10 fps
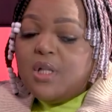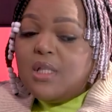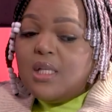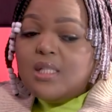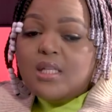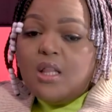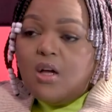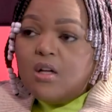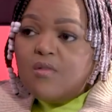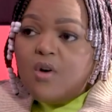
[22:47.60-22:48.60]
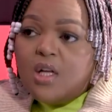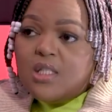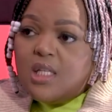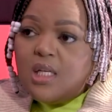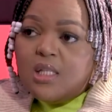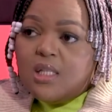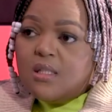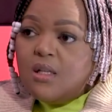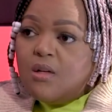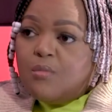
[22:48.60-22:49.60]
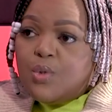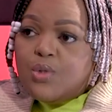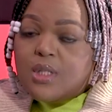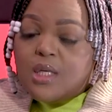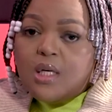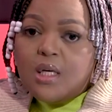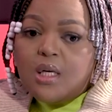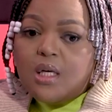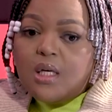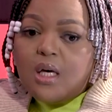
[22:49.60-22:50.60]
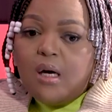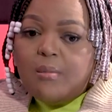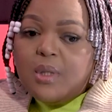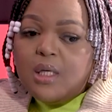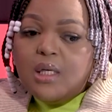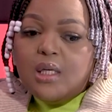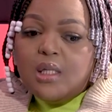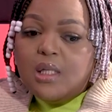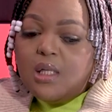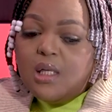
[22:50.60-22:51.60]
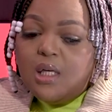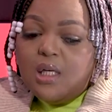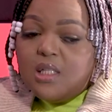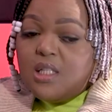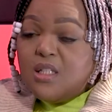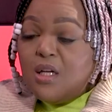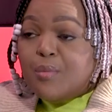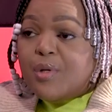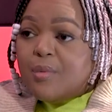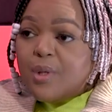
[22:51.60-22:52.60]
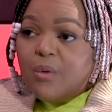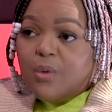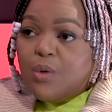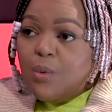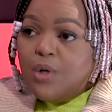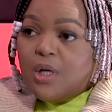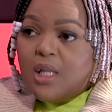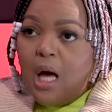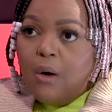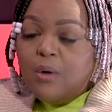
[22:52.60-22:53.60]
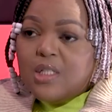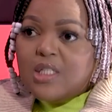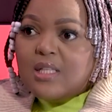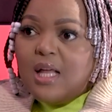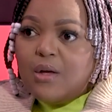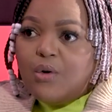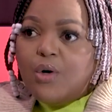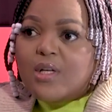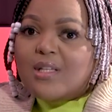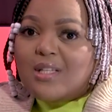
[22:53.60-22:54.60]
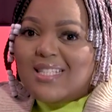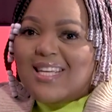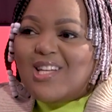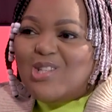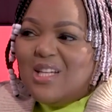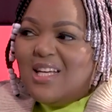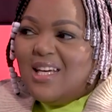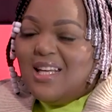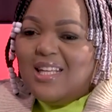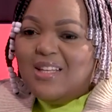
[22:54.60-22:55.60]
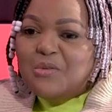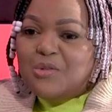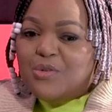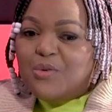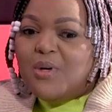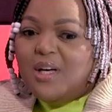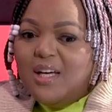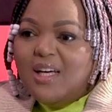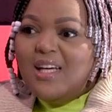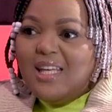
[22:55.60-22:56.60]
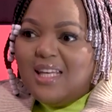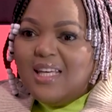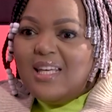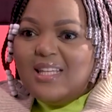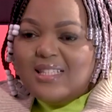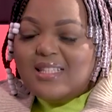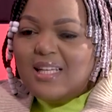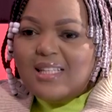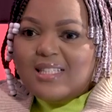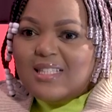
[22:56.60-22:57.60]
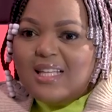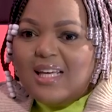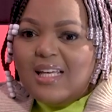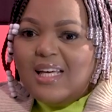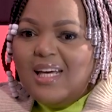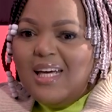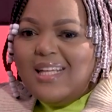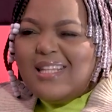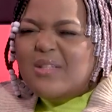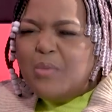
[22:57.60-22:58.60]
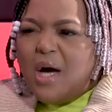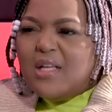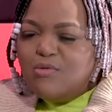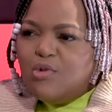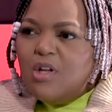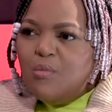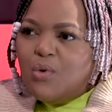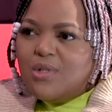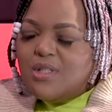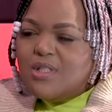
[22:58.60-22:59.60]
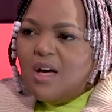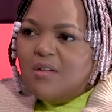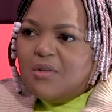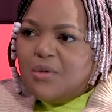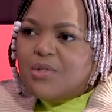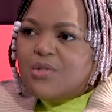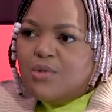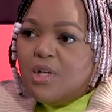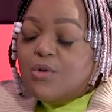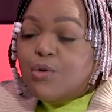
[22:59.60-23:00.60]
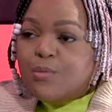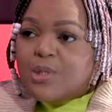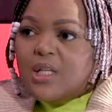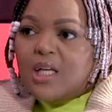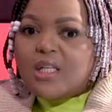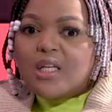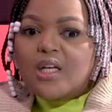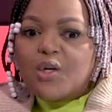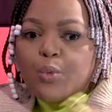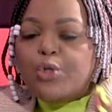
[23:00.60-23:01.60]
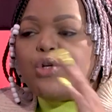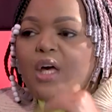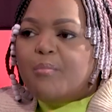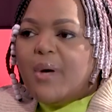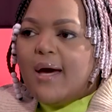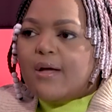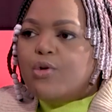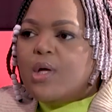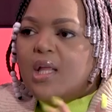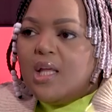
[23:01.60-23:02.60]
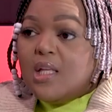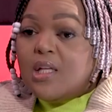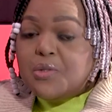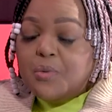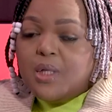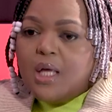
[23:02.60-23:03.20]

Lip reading: But there's a lot of content. There's a lot of music. I mean, there's a lot of people that want to work now, and it's just like yo scheduling, and then also gigs, and it's just like that's why it's really important to have your own studio at home so that when you get back you get into it.